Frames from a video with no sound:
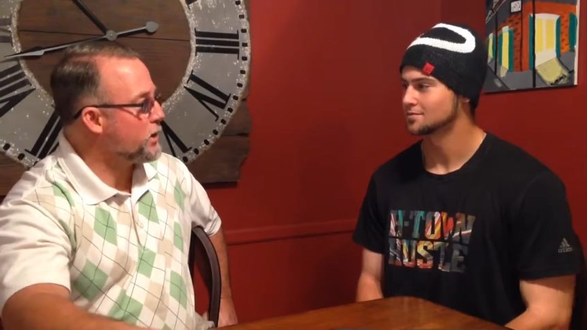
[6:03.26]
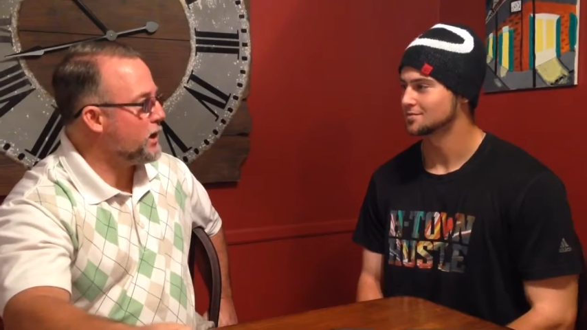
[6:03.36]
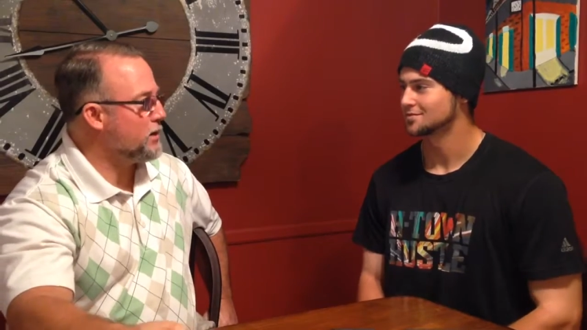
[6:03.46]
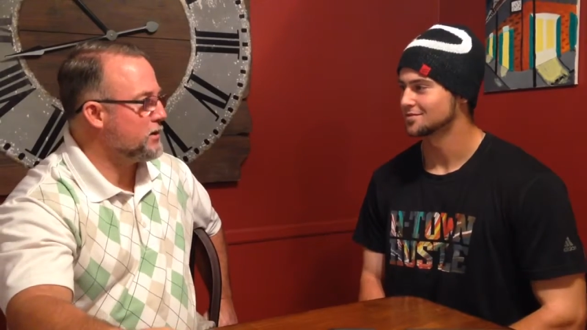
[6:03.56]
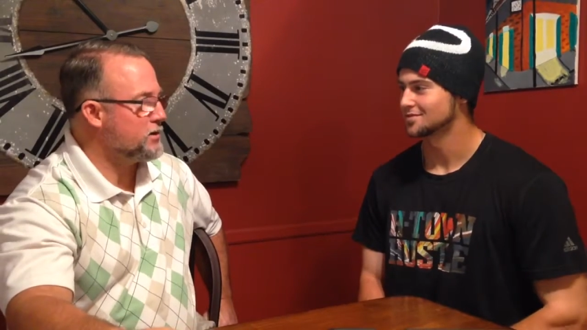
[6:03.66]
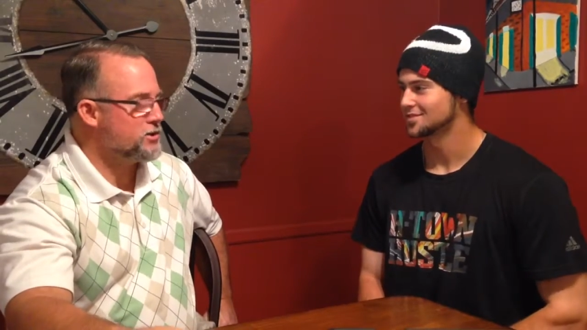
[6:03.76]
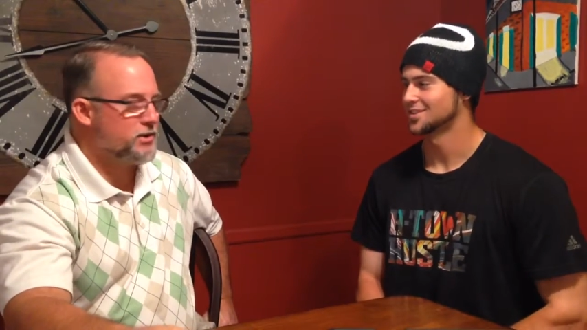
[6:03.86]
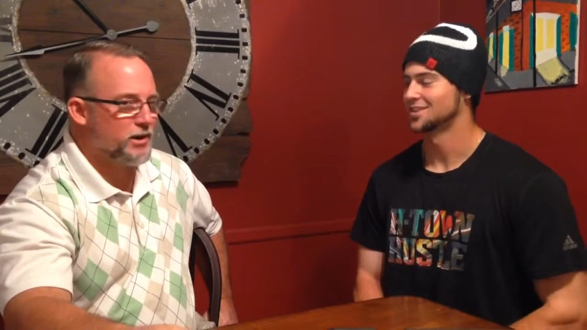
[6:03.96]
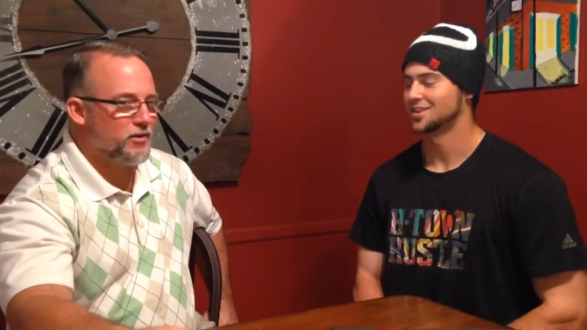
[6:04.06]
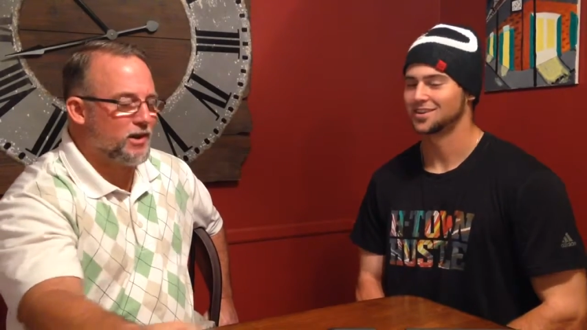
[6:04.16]
Speaker 1: college,
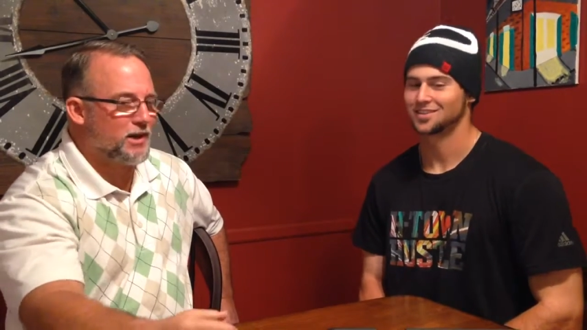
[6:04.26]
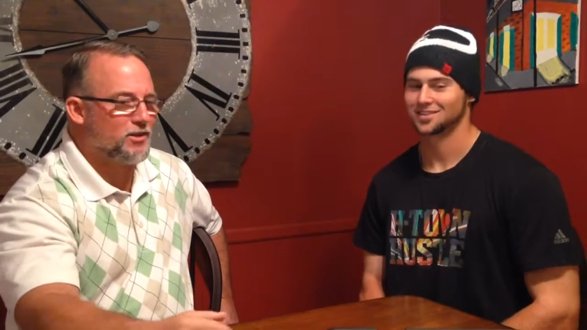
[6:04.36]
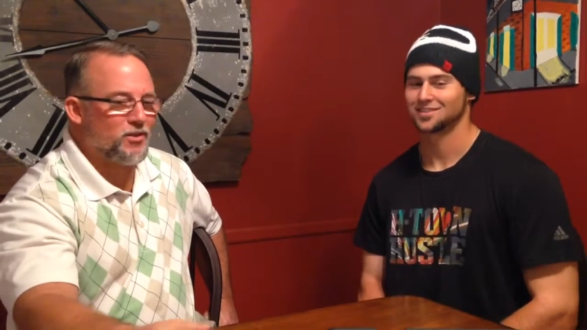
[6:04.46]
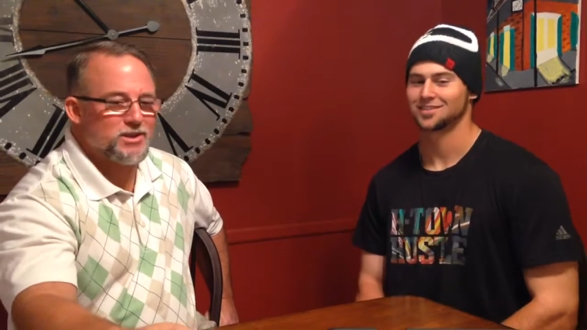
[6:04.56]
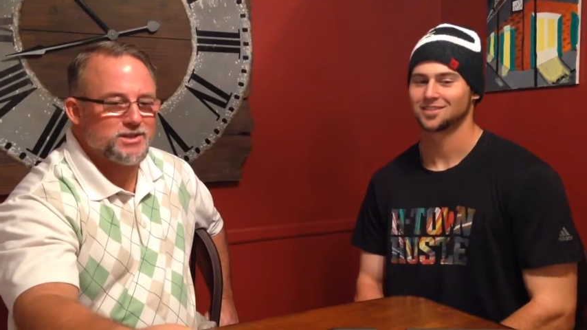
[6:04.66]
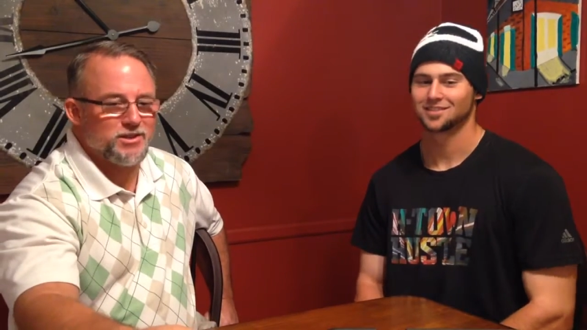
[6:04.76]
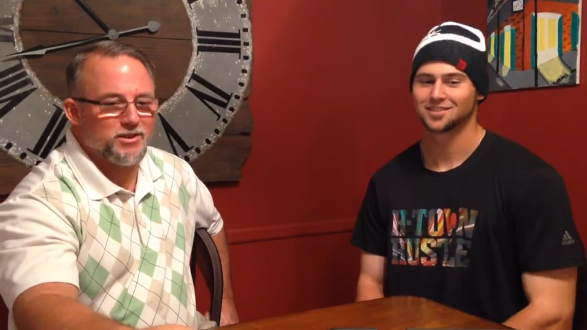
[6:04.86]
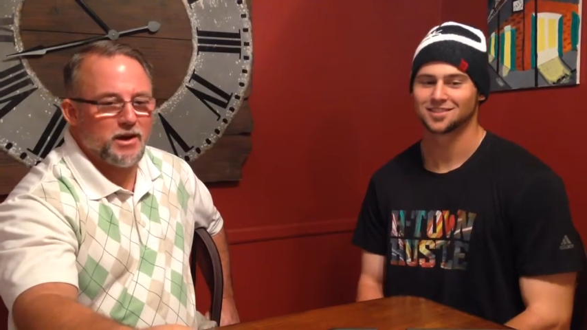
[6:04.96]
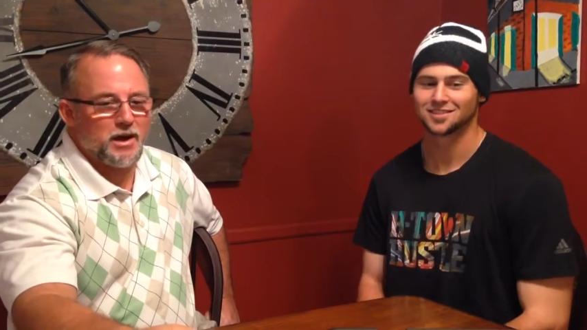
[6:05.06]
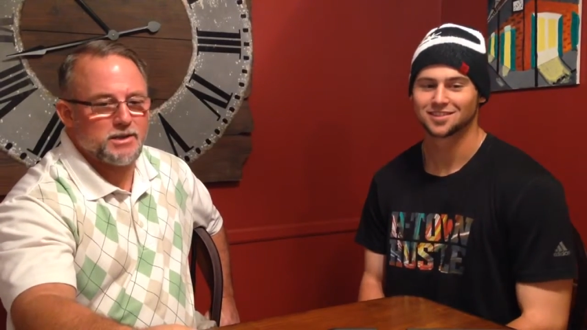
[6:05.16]
you yeah. know, like the rest of
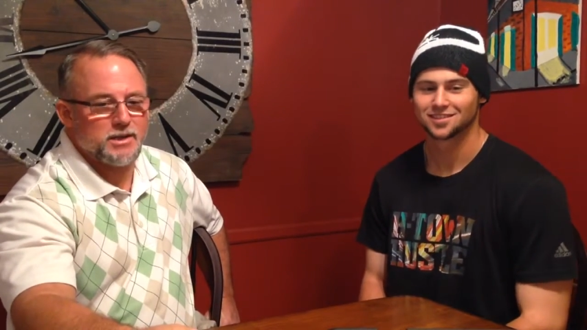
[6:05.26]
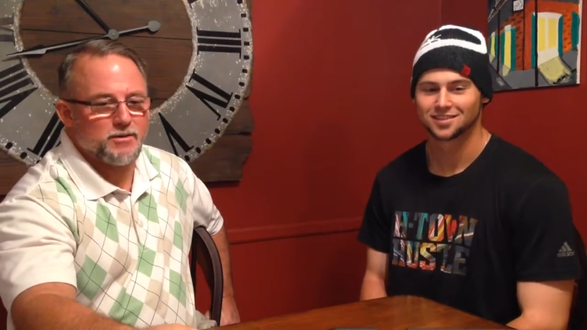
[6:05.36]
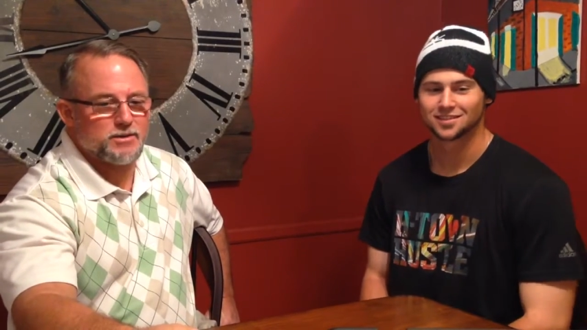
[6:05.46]
you guys have.